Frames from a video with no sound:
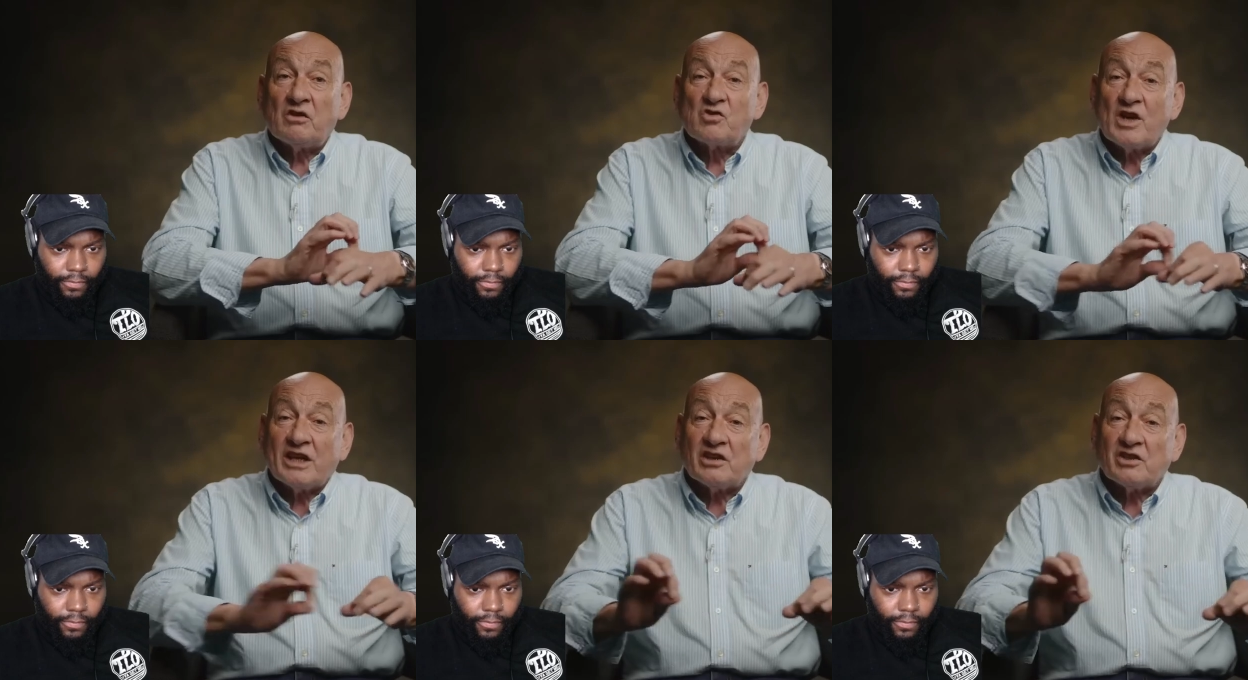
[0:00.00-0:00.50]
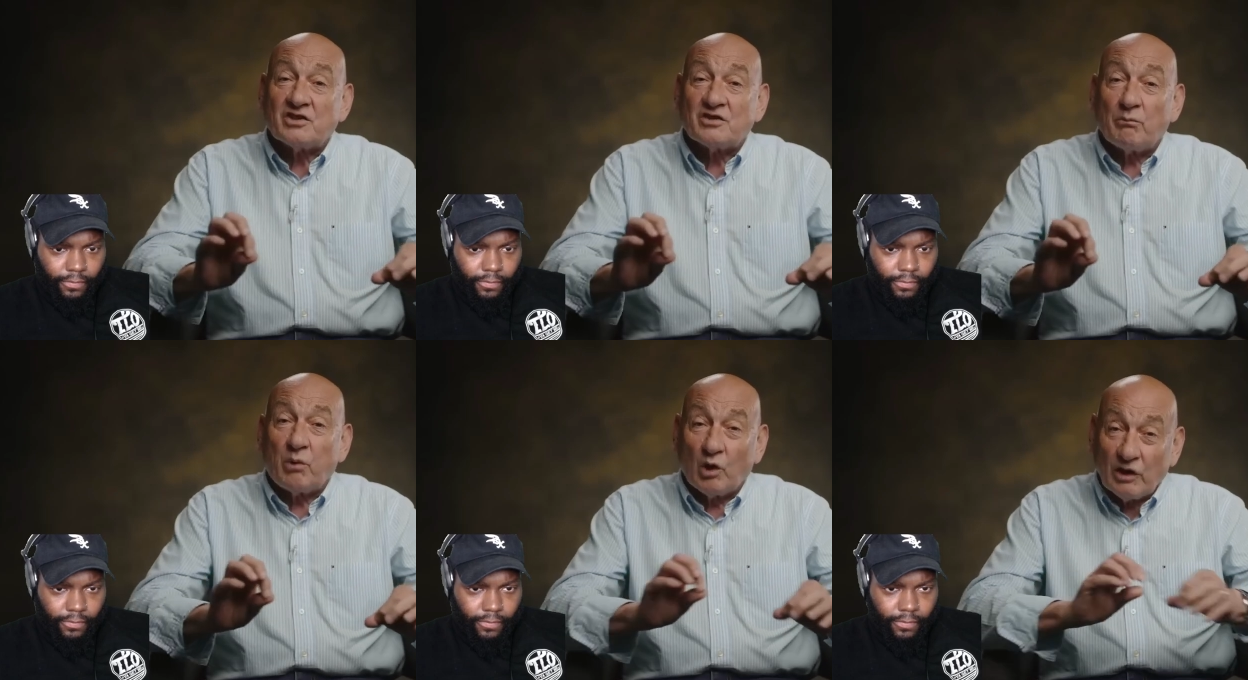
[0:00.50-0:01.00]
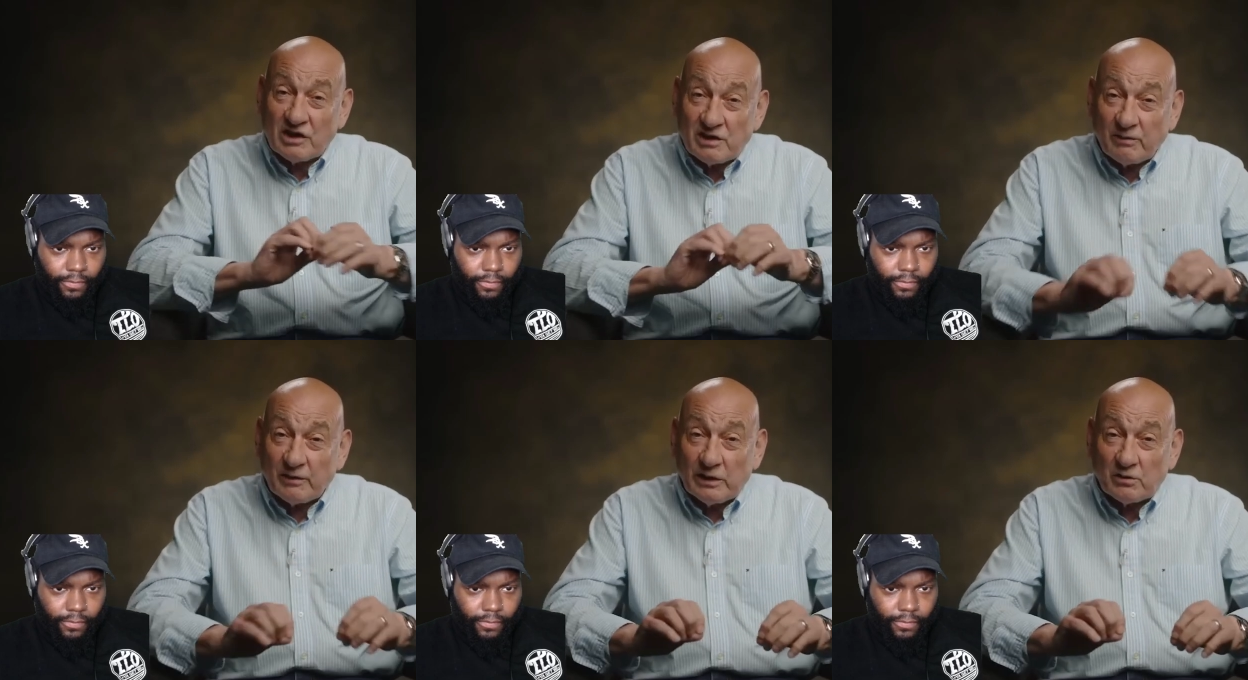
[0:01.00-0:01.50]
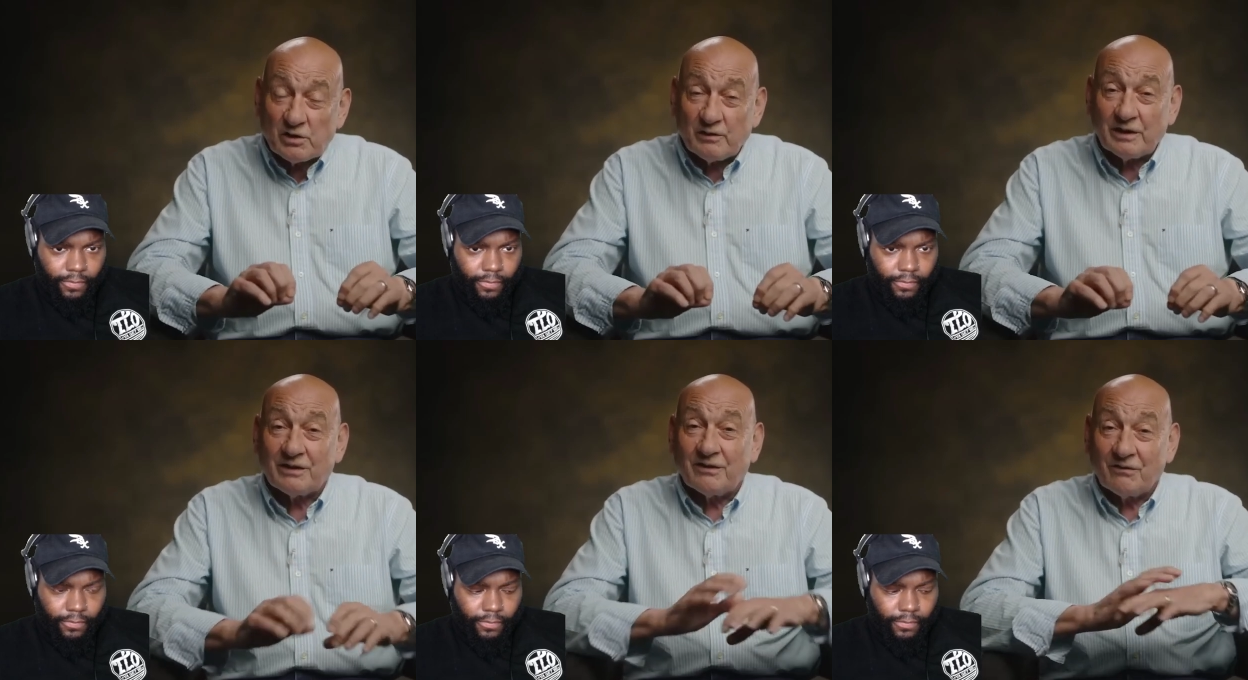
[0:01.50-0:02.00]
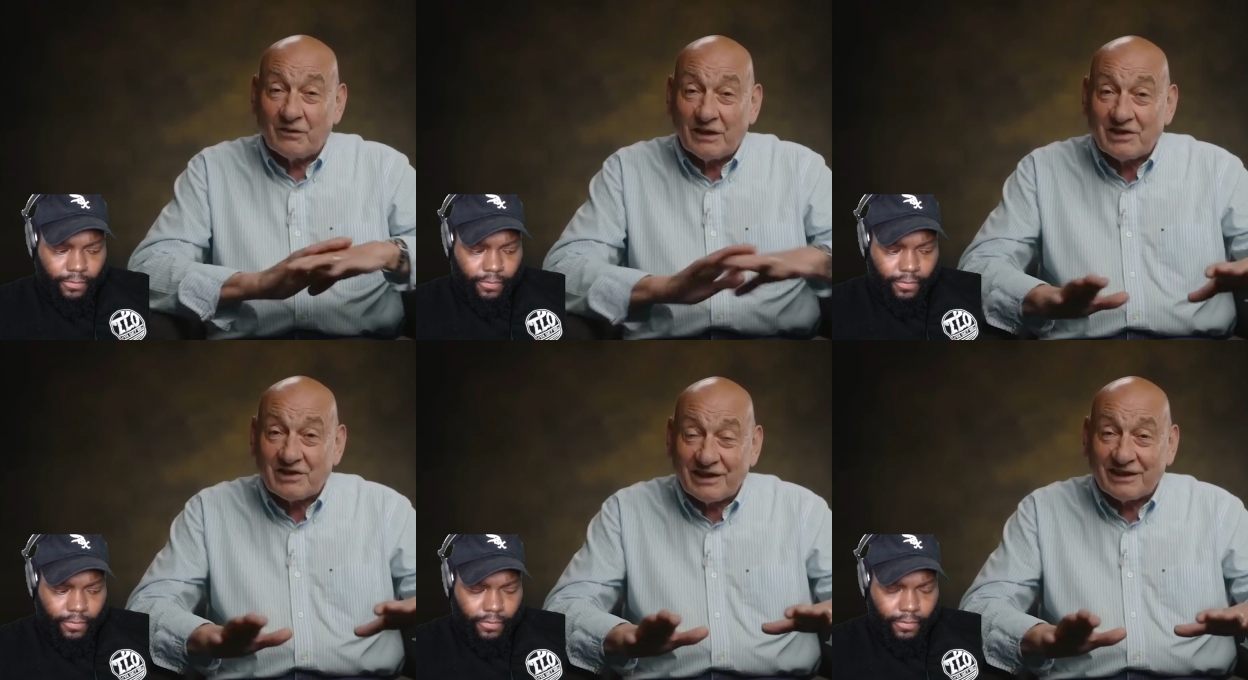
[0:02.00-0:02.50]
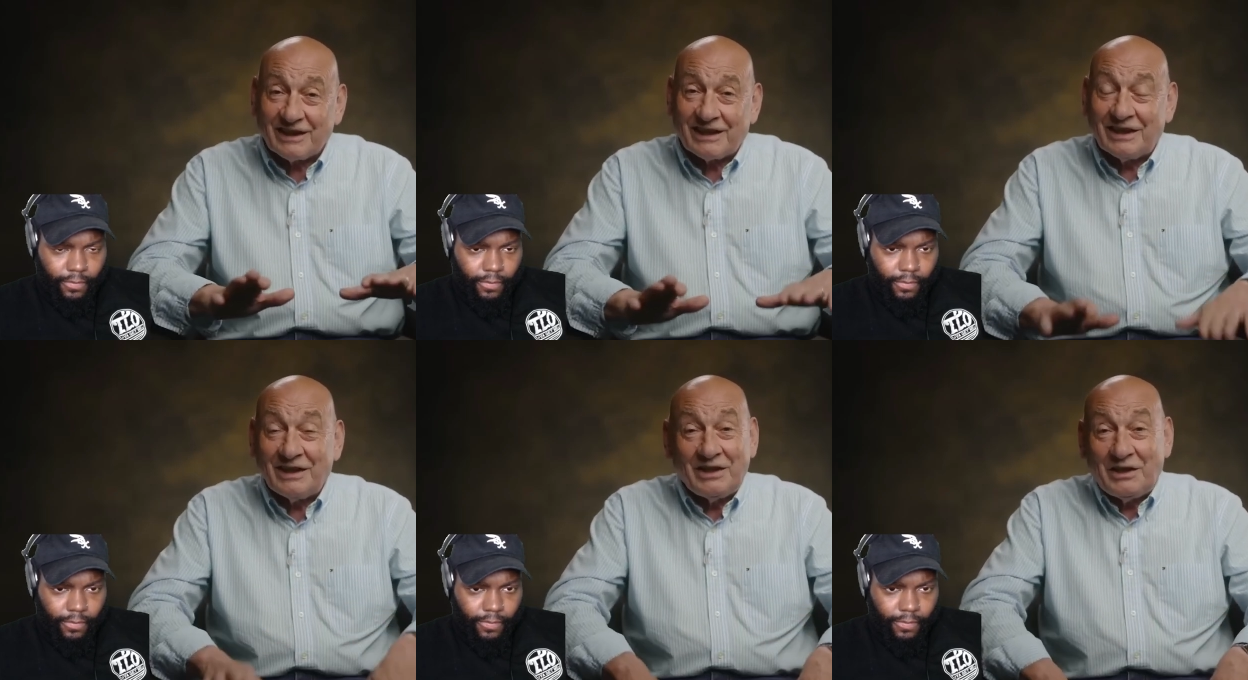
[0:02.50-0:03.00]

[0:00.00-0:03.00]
Speaker 1: records, policy files of it, things like that.